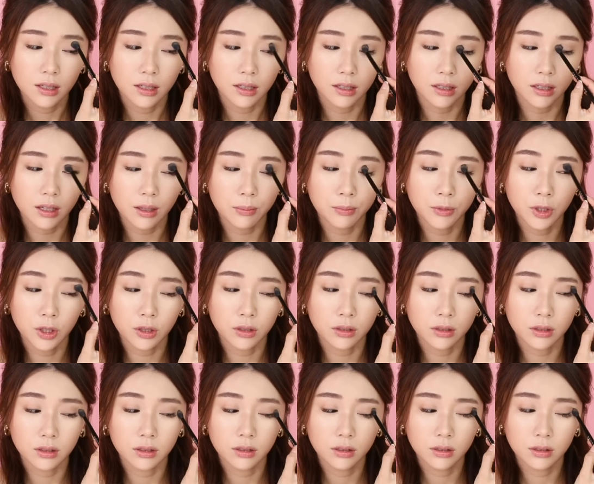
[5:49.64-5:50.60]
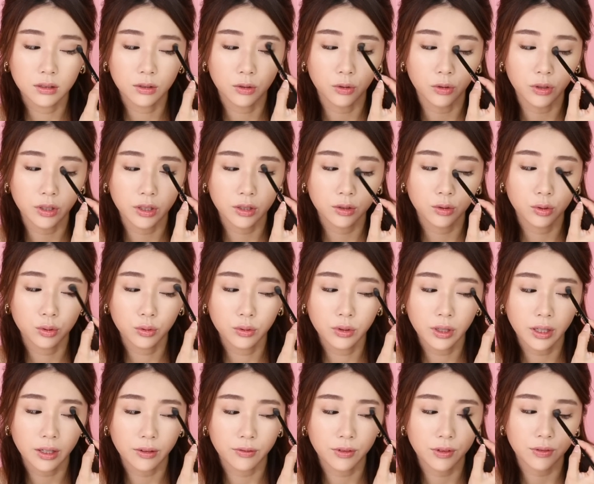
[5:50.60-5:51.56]
I'm not going too
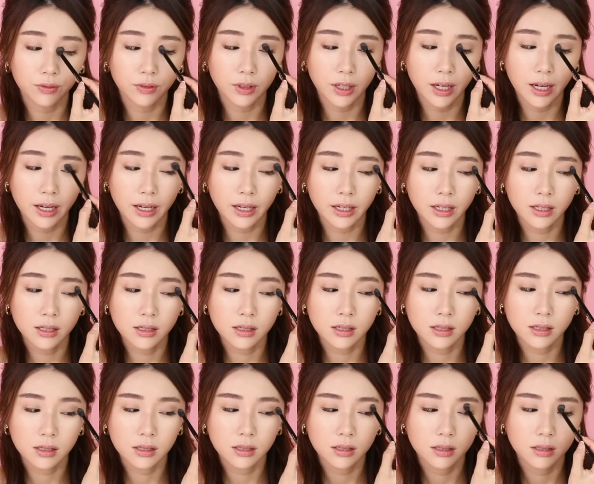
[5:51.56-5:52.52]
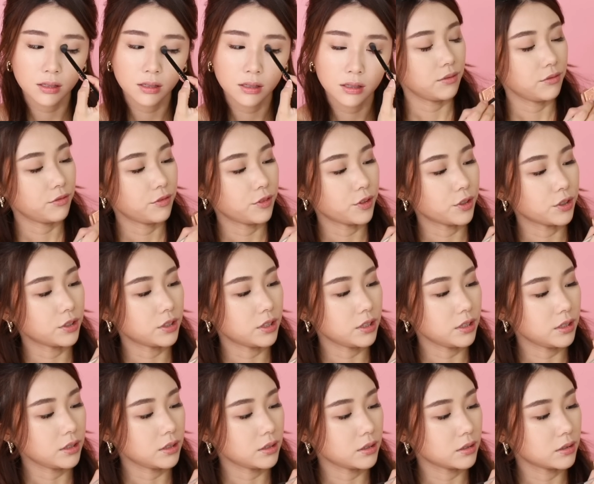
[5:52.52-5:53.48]
heavy with the eyes. And for
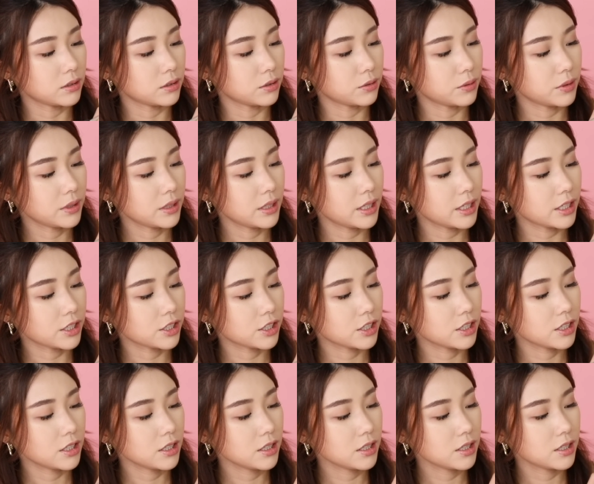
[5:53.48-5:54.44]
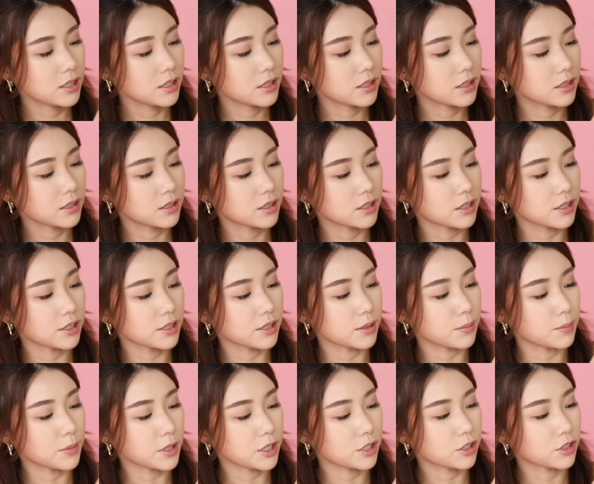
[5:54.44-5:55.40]
the lower lashes, just
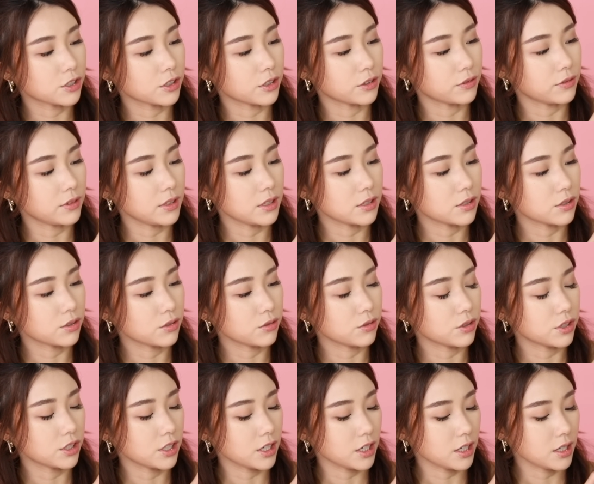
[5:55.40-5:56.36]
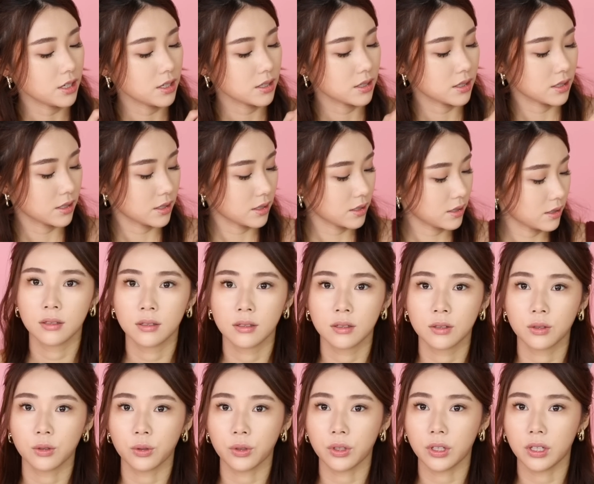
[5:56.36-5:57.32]
a mixture of these two shades.
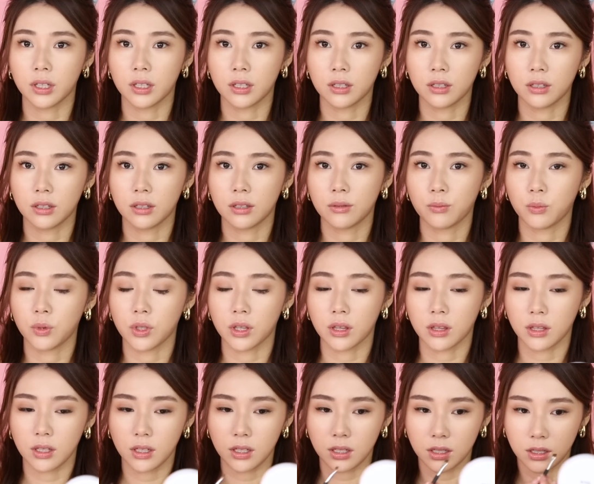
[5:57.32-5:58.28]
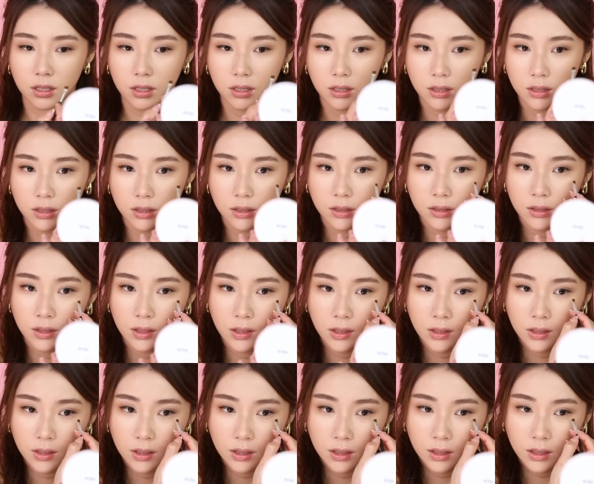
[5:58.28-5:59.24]
Going in with the
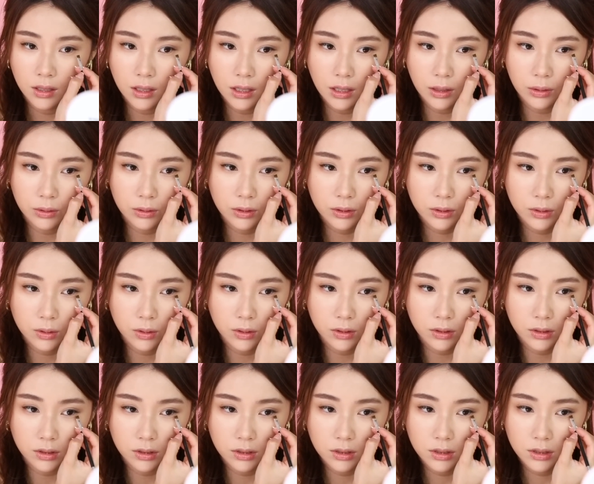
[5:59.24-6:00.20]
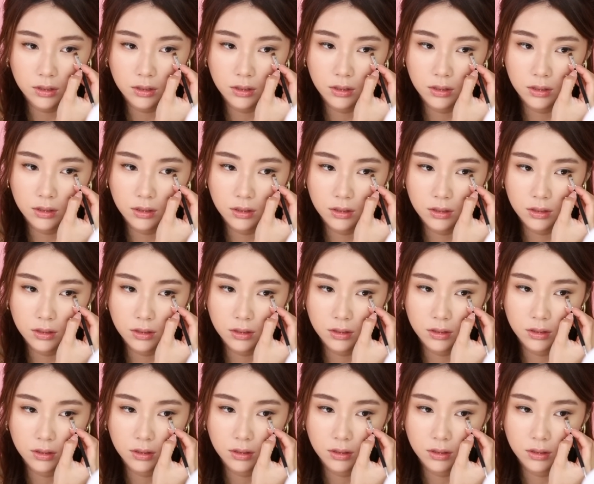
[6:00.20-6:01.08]
outer corners.